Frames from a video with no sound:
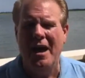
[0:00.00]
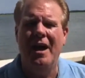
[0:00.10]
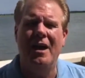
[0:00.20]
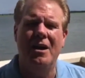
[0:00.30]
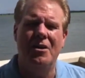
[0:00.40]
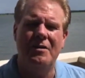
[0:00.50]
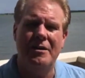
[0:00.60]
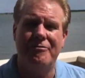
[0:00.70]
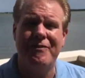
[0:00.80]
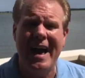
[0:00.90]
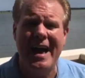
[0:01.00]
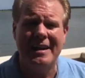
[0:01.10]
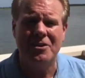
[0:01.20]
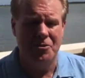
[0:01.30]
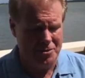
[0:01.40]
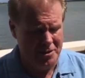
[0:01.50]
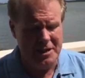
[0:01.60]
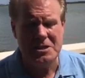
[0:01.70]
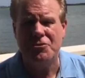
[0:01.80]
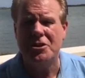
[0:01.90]
Uh, in fact, on
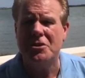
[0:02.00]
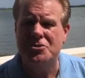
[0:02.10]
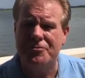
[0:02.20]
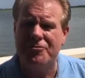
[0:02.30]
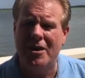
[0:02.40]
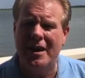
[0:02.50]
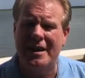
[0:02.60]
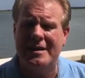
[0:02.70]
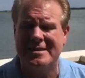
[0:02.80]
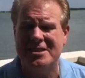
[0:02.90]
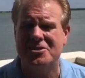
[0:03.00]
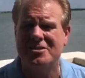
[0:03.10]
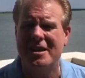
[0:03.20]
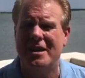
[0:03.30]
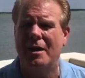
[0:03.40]
today's Free Coaching Friday, as I just said,